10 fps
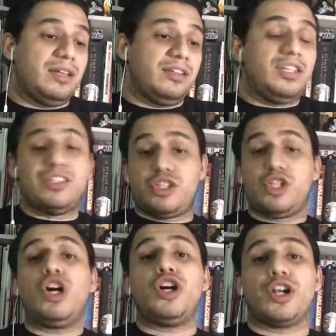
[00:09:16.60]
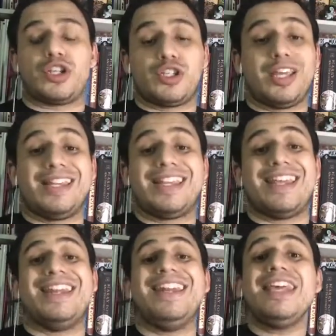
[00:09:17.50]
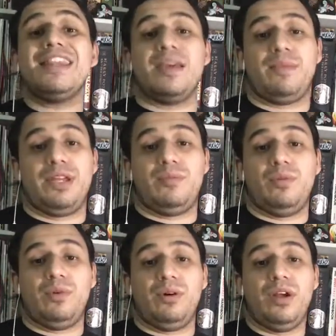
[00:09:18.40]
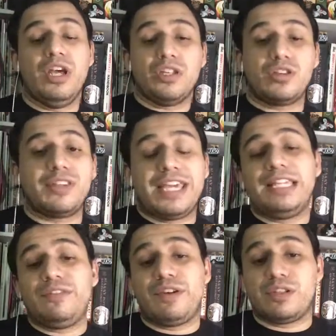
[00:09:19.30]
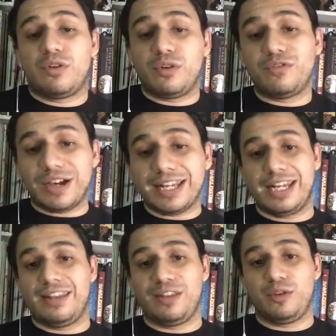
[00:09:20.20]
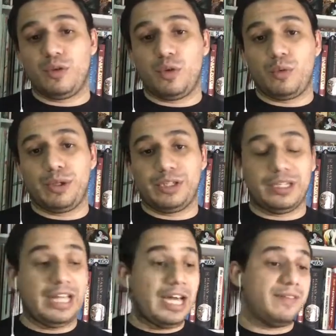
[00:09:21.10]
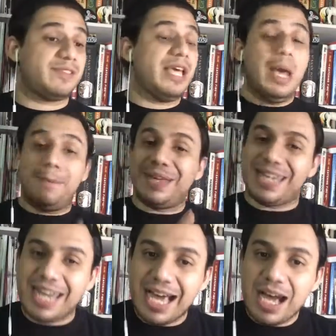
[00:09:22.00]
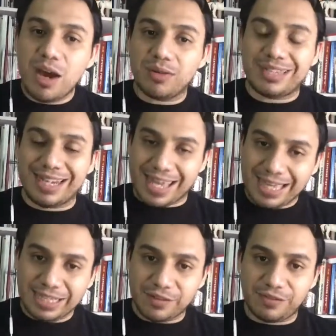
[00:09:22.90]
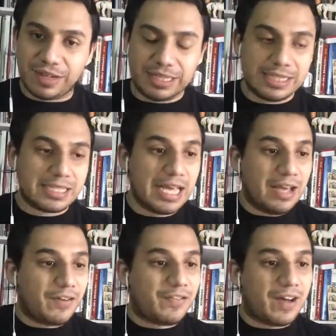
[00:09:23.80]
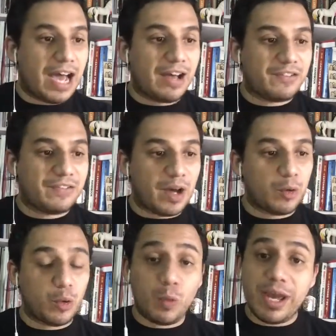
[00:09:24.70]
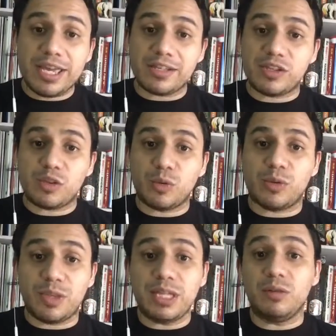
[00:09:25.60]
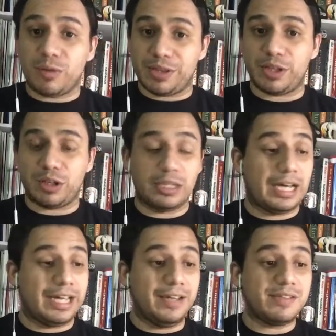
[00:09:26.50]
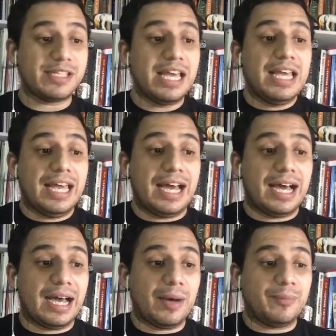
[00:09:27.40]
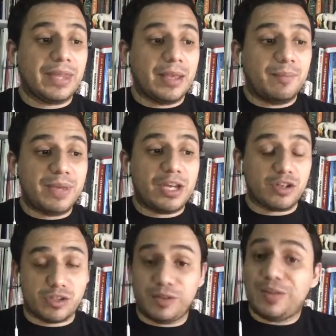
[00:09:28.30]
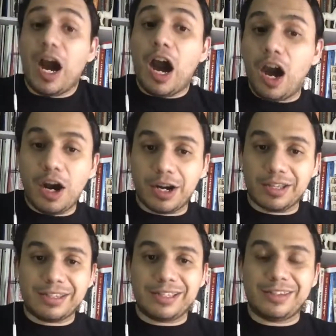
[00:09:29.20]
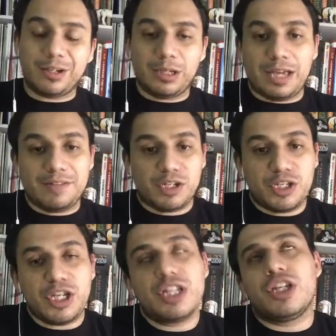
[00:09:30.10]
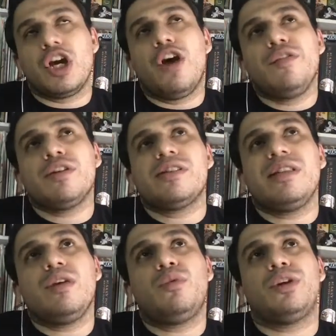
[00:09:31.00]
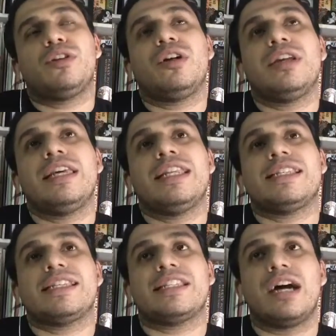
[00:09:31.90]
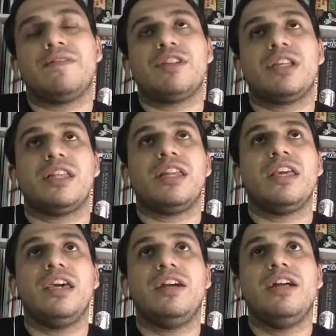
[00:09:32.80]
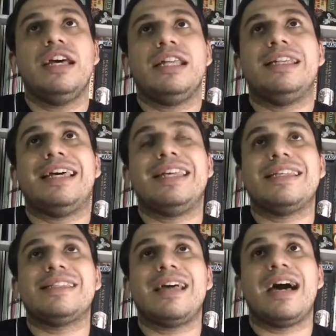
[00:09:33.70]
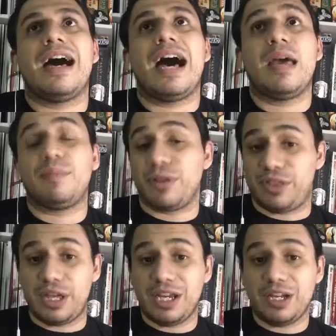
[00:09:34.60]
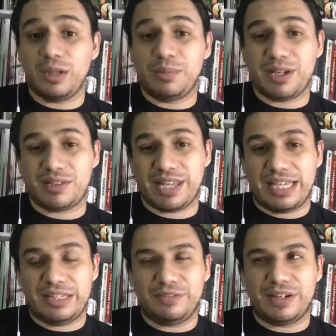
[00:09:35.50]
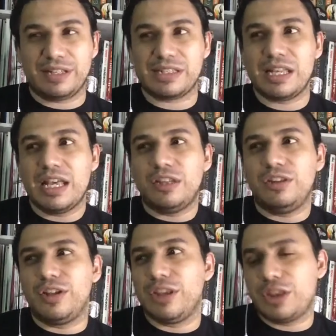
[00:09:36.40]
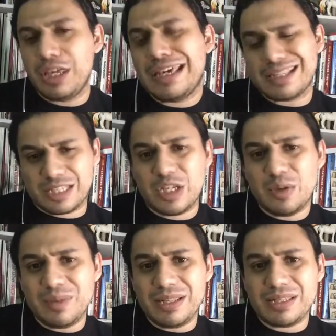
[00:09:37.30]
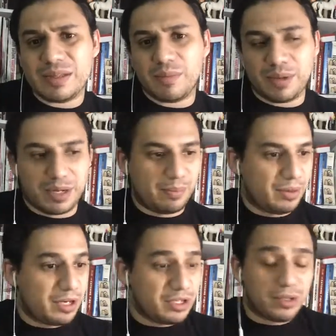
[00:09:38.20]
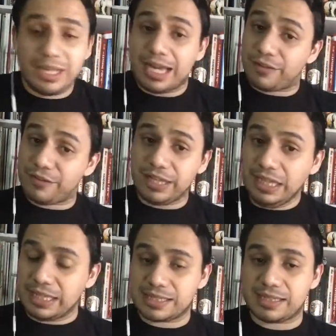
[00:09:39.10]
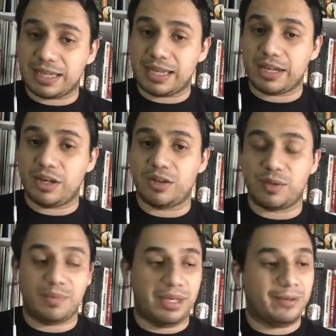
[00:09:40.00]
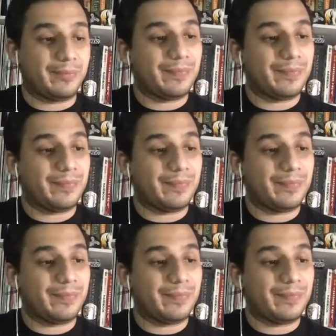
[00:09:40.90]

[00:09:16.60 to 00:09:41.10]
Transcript: discharged. They didn't need them anymore. So the elephants couldn't find anything to do with their lives. But now that elephants have found ways to deal with their lives. Um, because of art, their lives are changing. Obviously, we're talking as a subject in here that is uh, hypothetical because elephants don't think as humans, but I'm pretty sure they have feelings like any other being.